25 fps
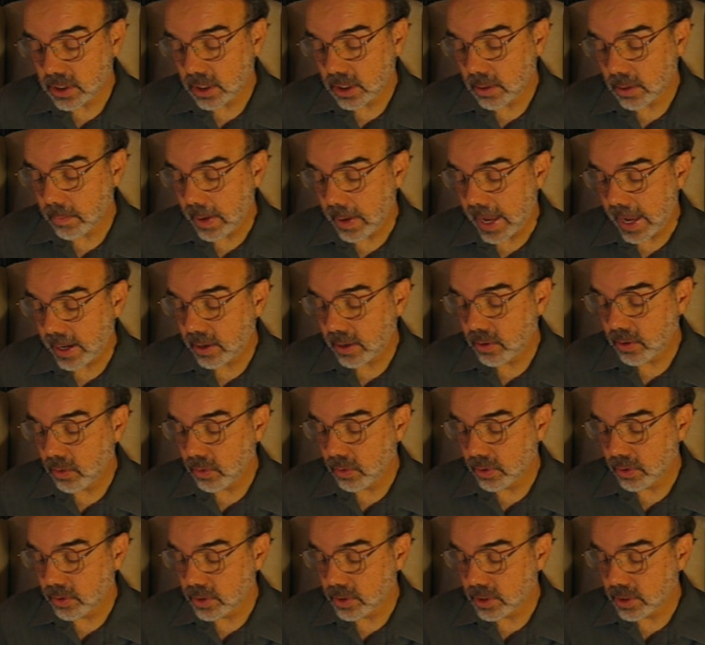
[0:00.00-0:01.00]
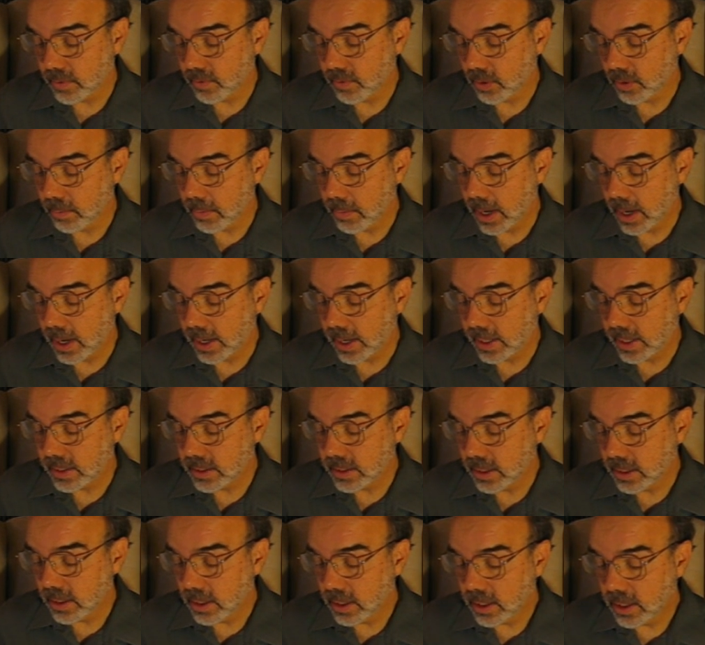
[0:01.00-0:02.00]
into the back corners of her mind
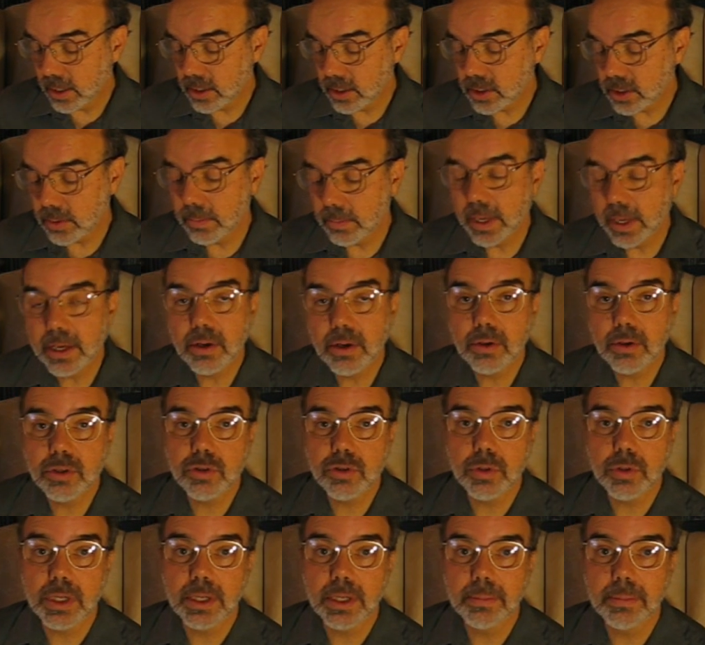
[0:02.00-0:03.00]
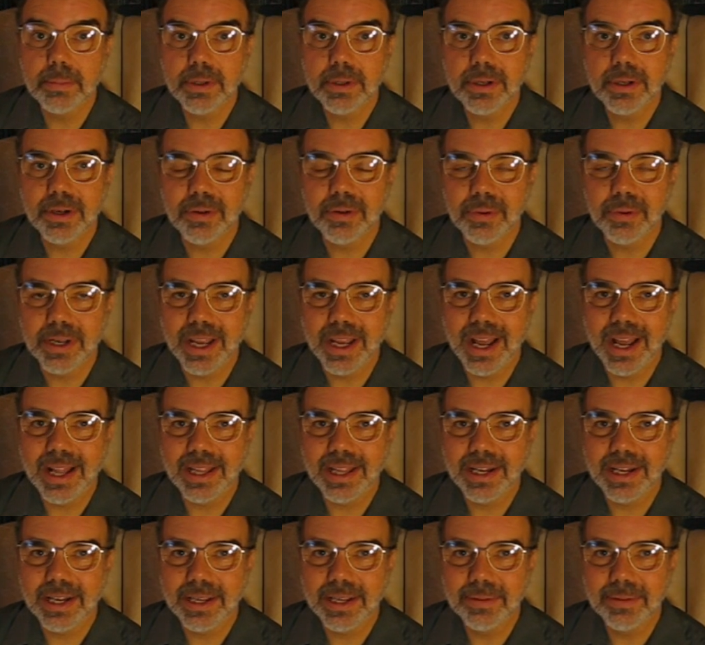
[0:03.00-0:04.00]
to make her dream a
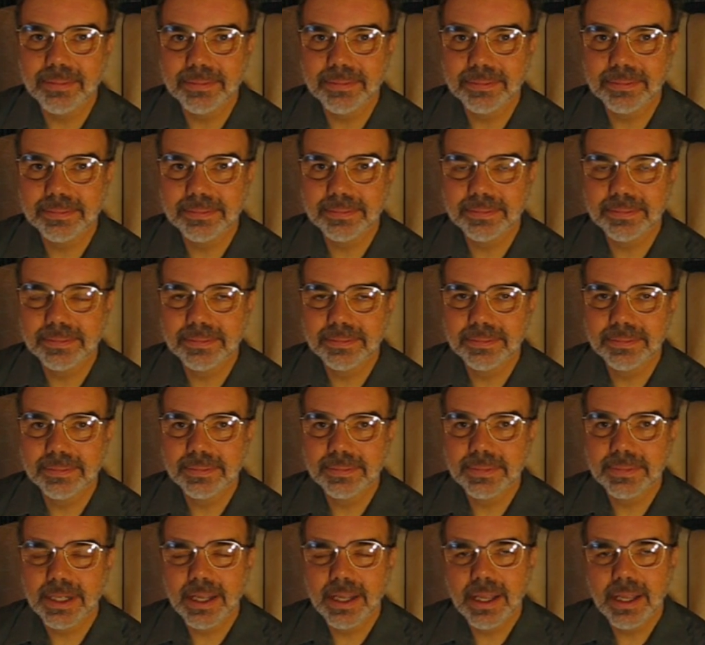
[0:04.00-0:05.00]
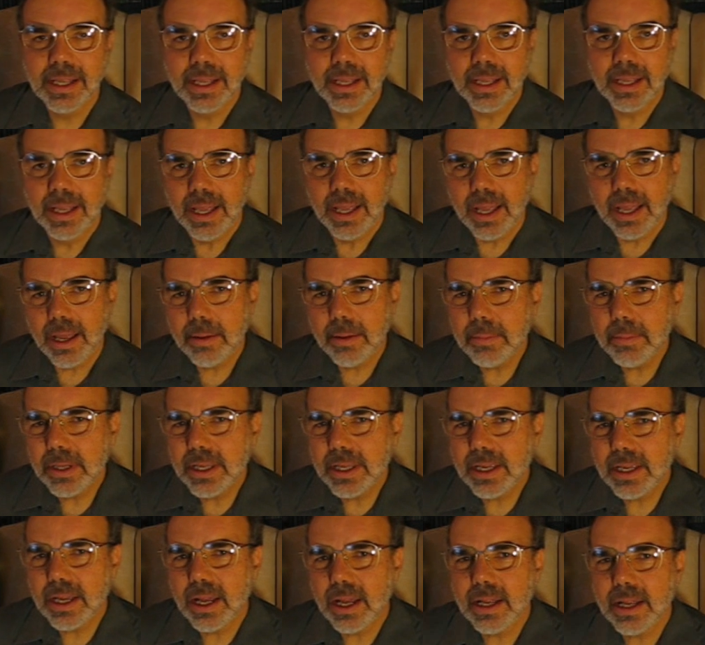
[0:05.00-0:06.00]
reality.
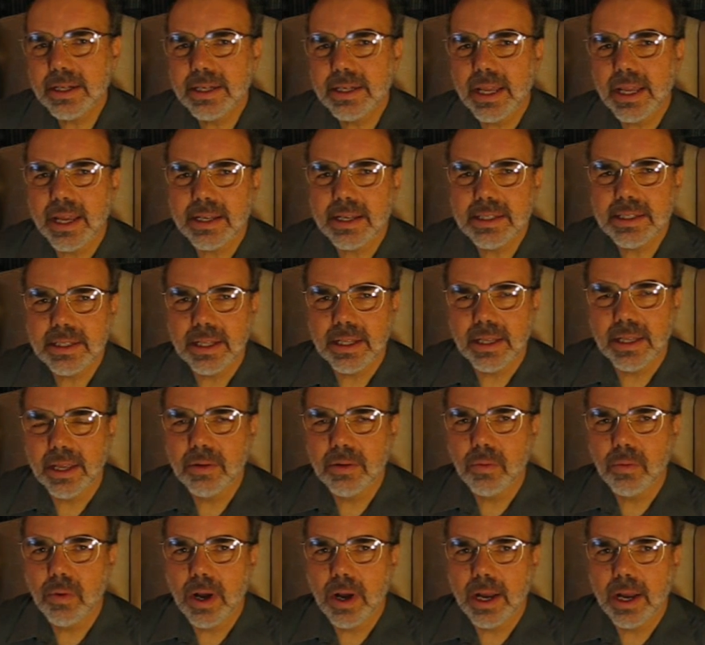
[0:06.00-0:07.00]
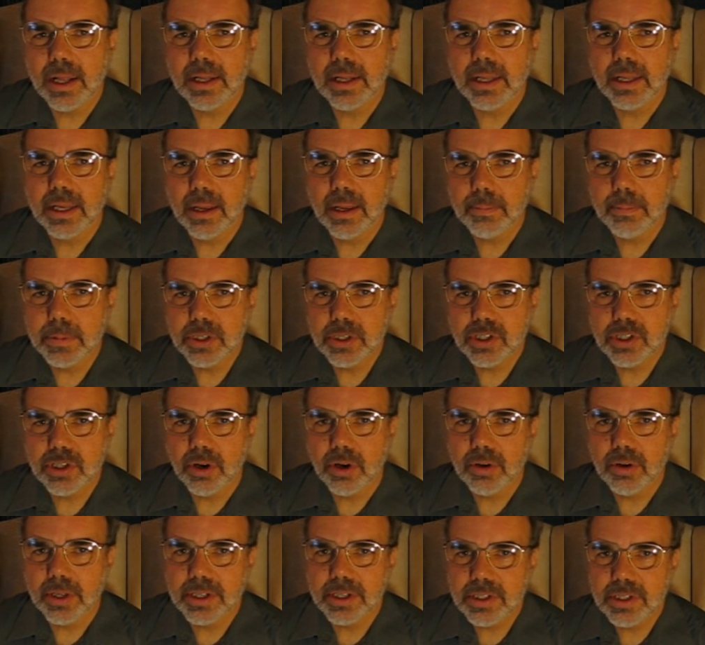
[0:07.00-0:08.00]
Emily contacts Glenn Wiley up in
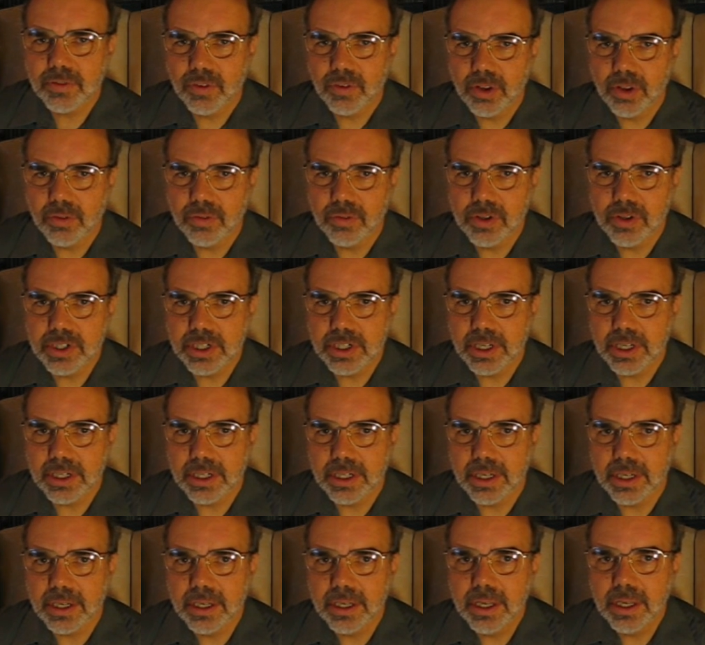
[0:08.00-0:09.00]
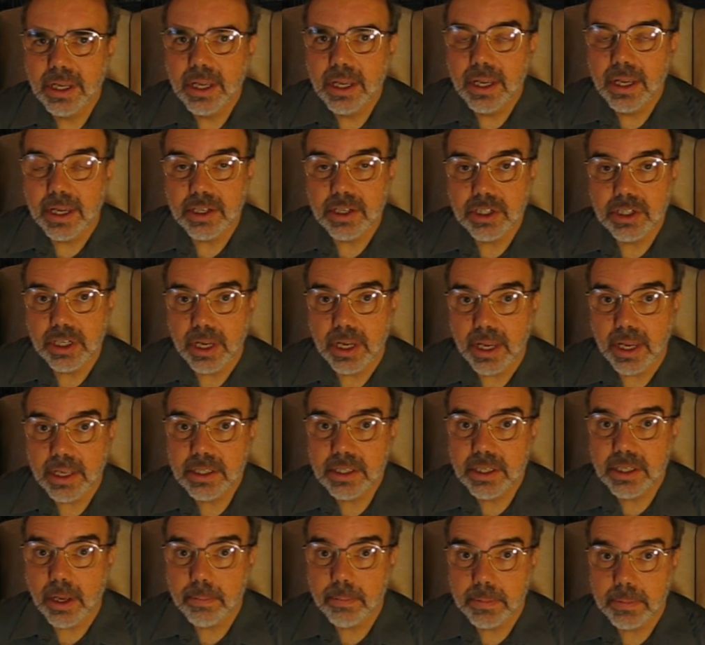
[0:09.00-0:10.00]
Charlottesville, Virginia, and she
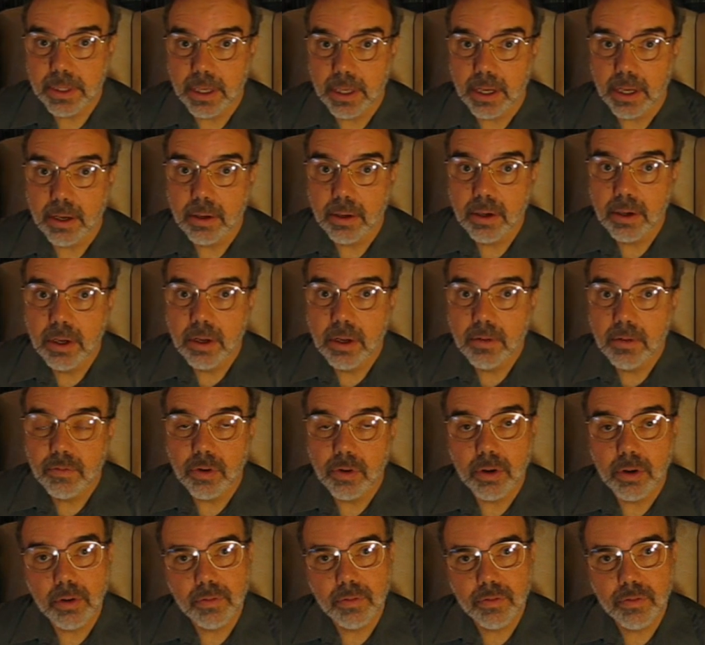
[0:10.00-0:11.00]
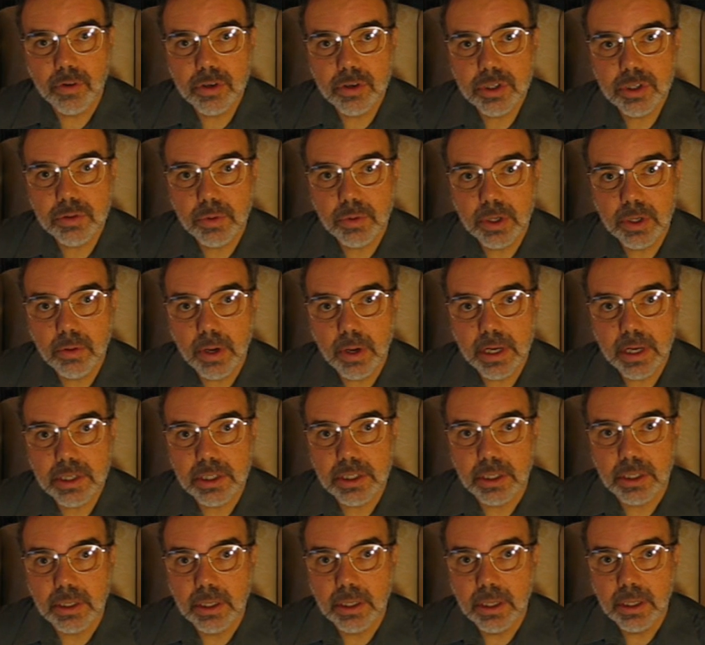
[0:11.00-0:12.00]
heads up there for her first
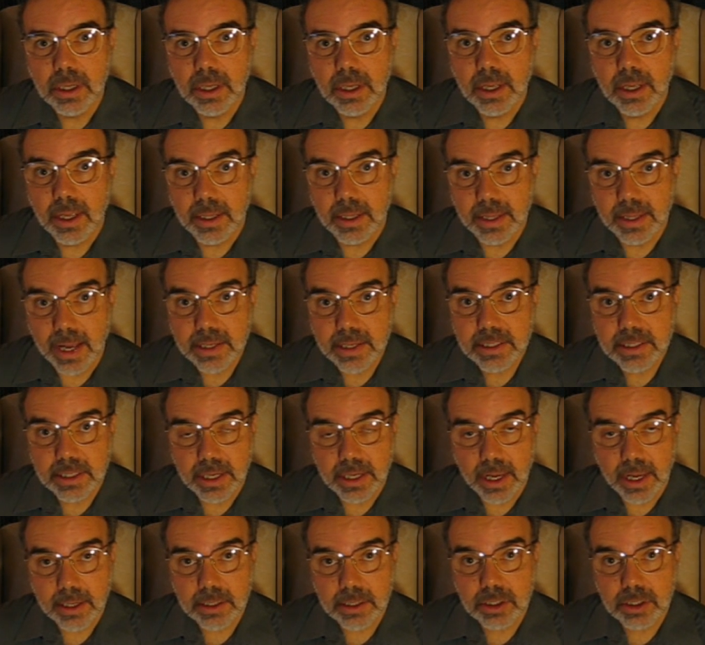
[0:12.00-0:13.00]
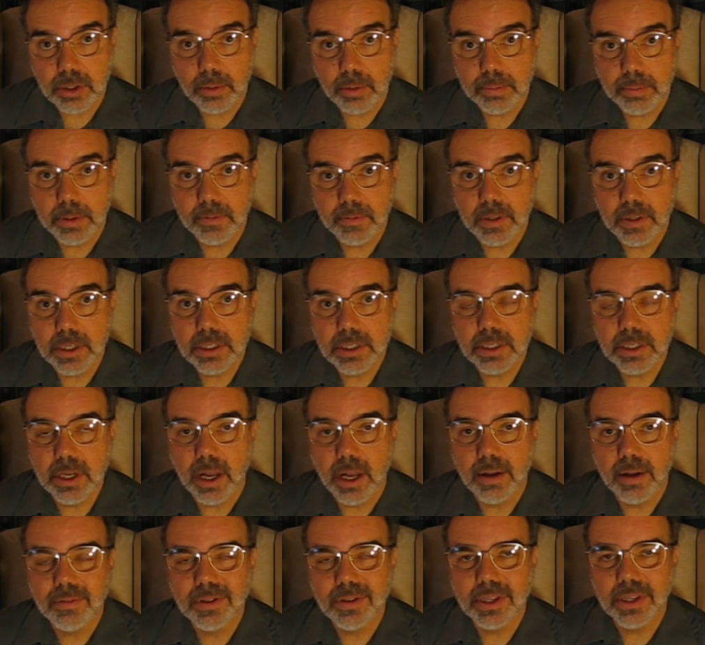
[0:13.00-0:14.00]
regression, and that's the excerpt of this
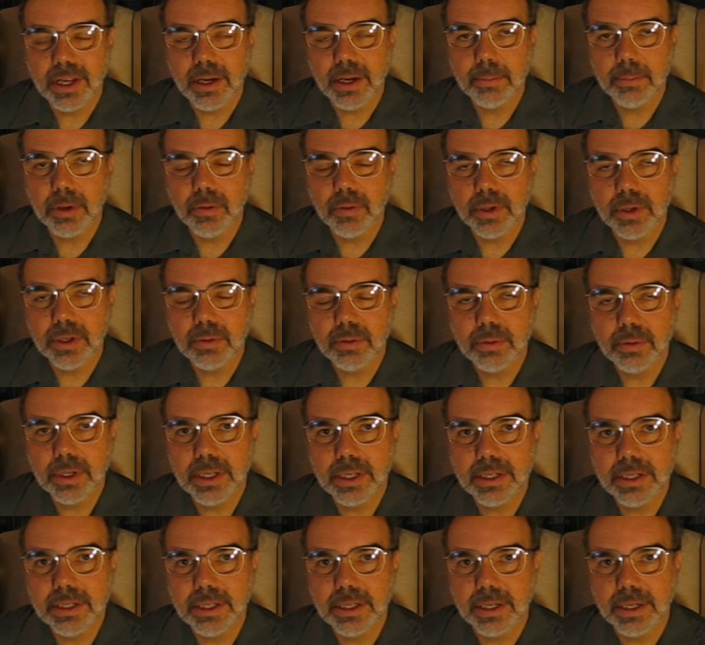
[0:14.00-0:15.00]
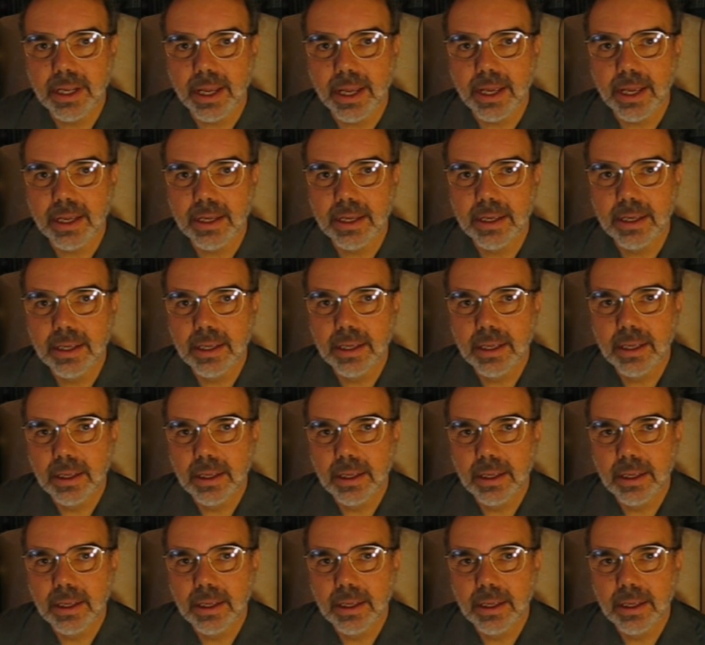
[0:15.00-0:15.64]
novel that I'm going to read today.